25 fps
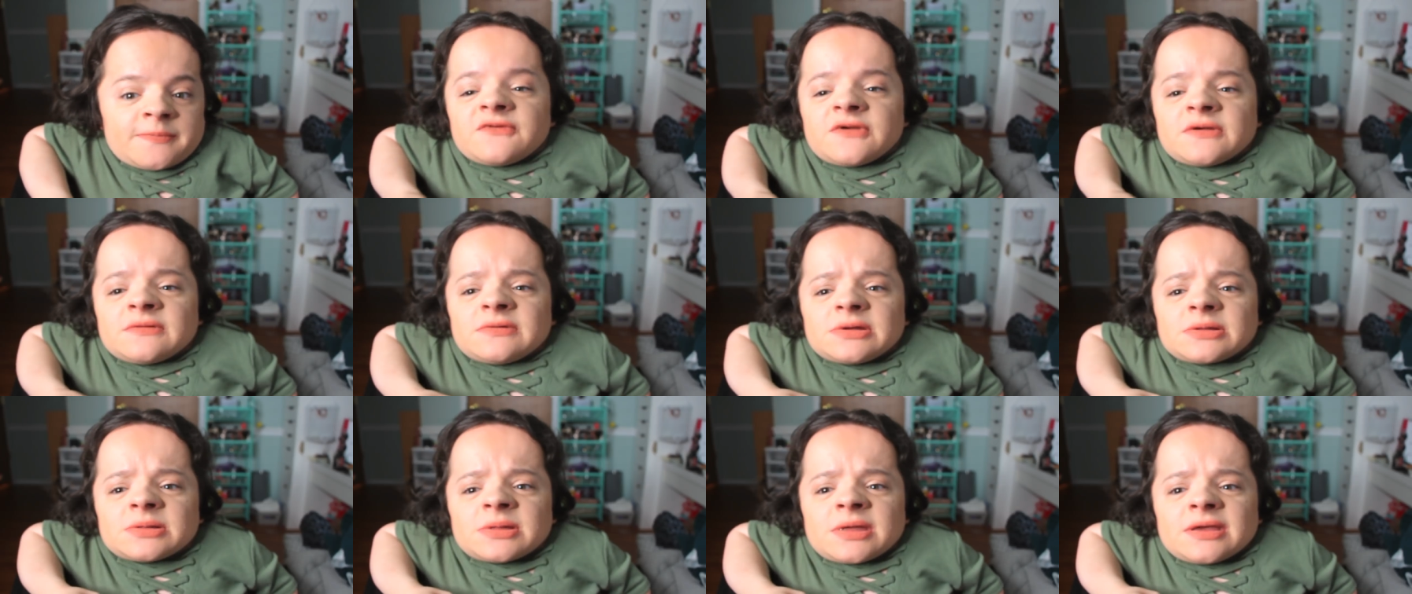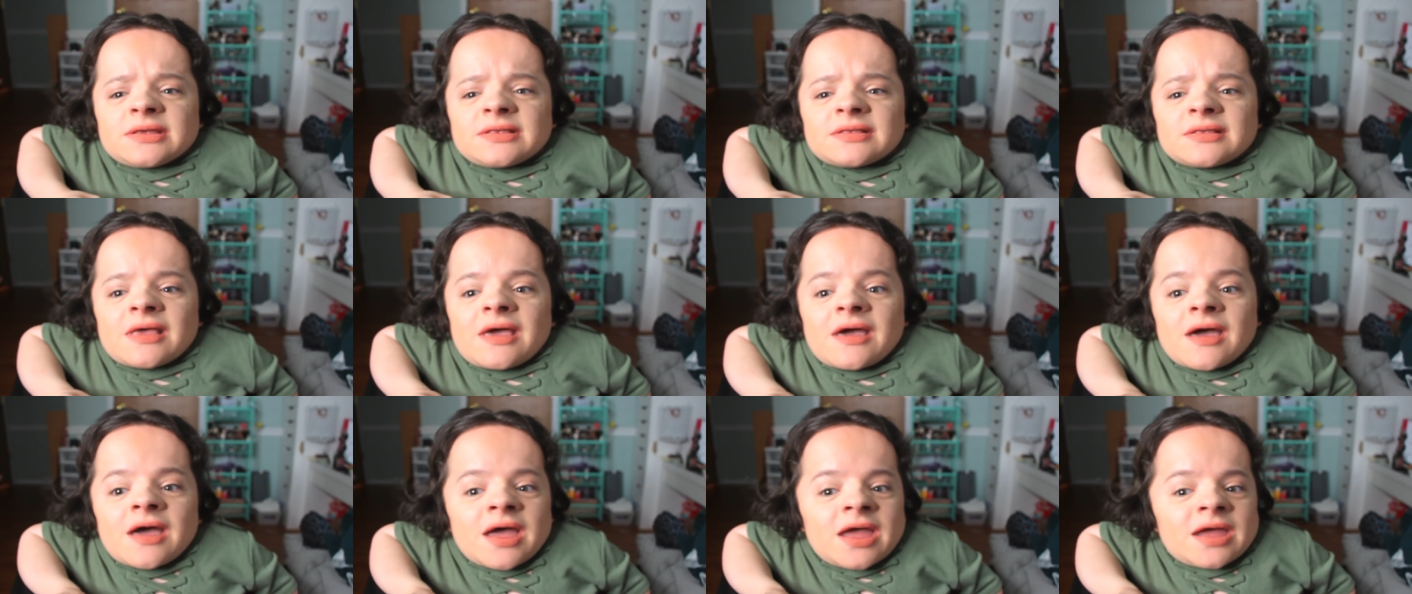favorite, like,
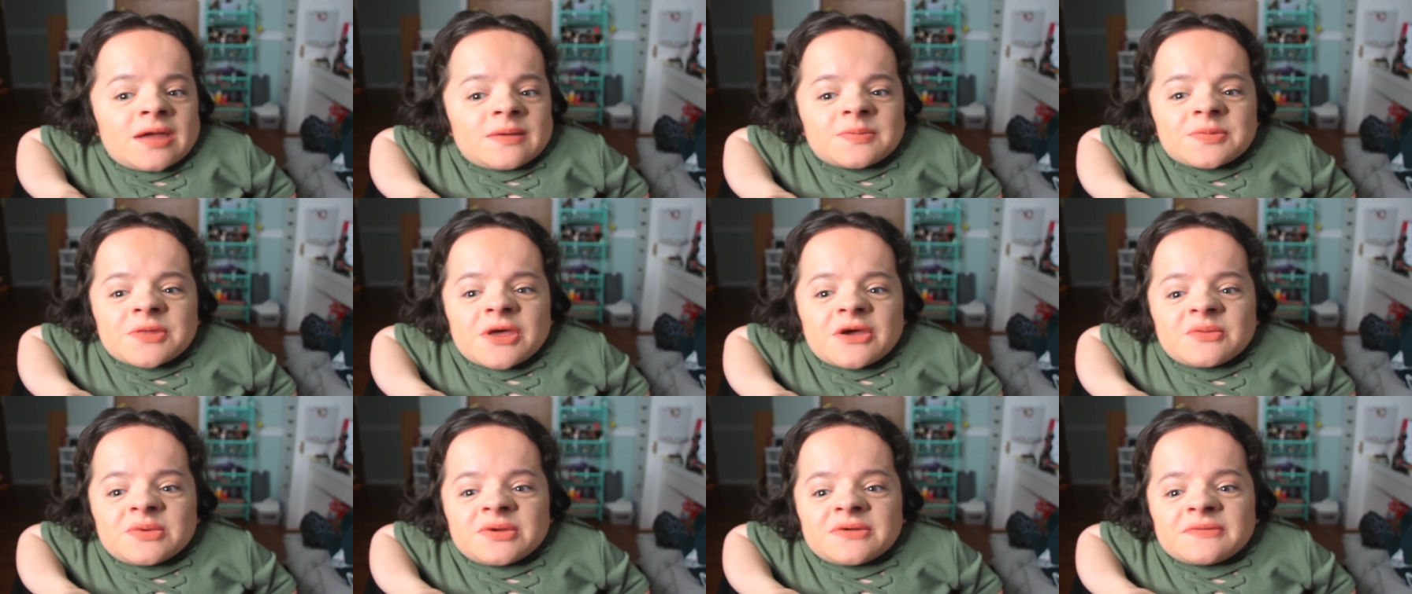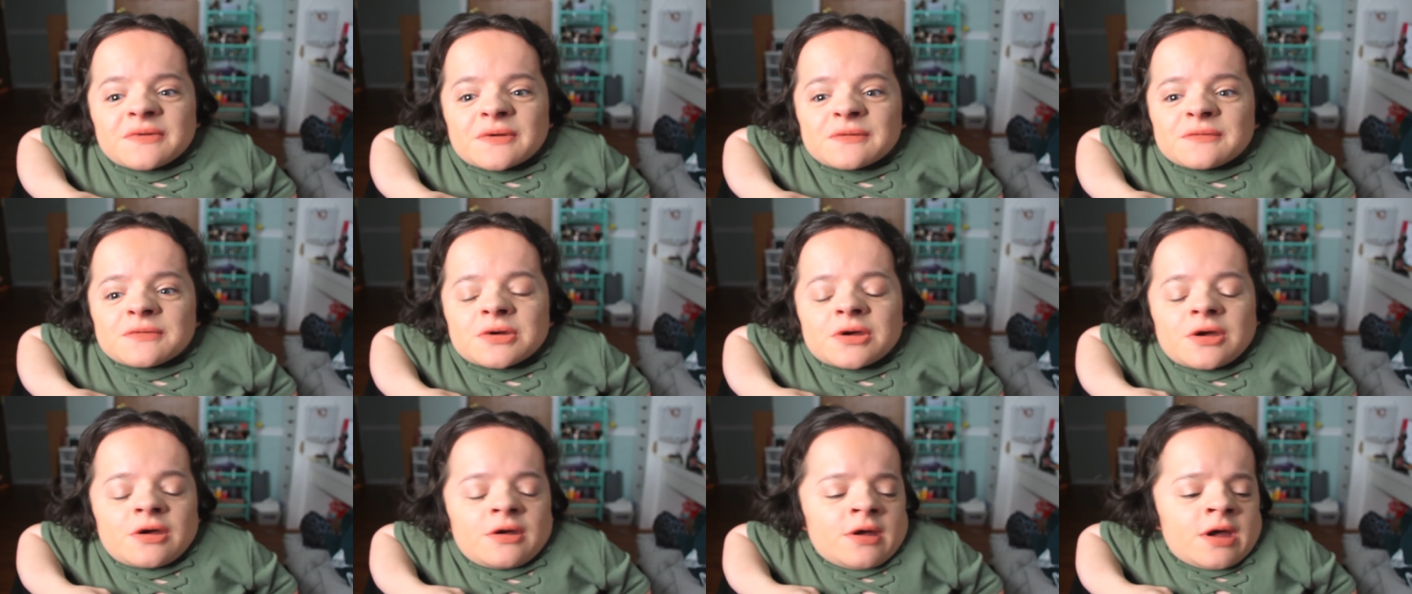time that we've
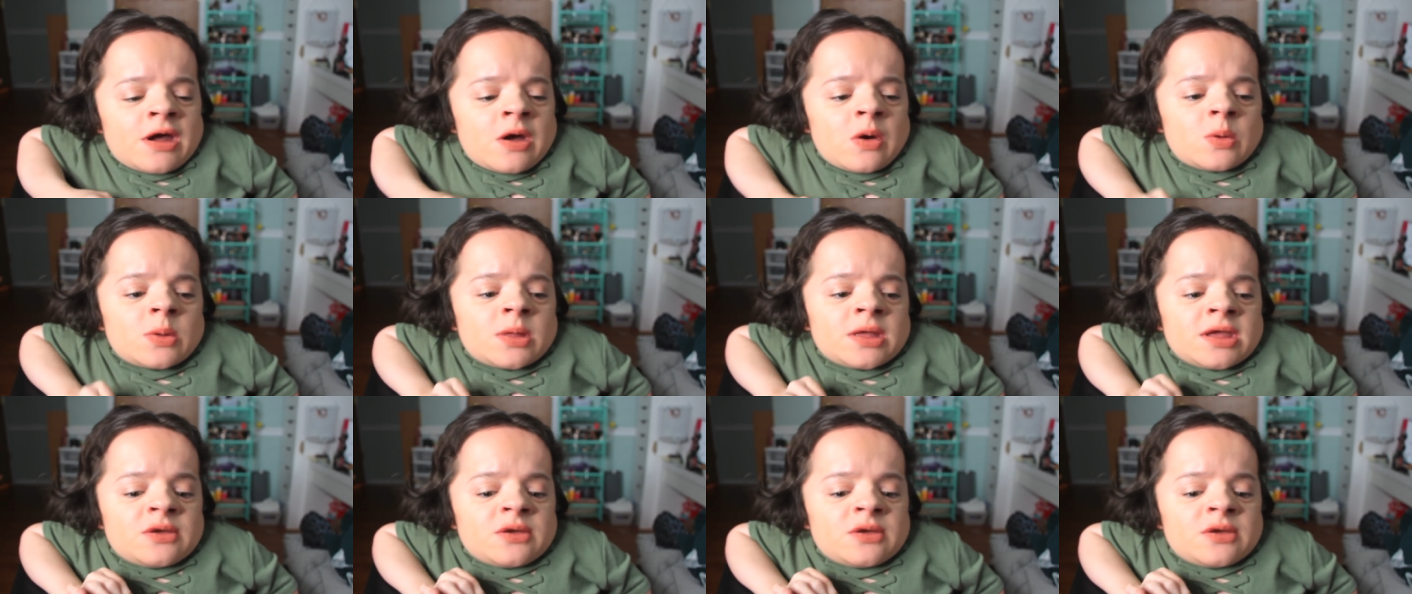ever hung out.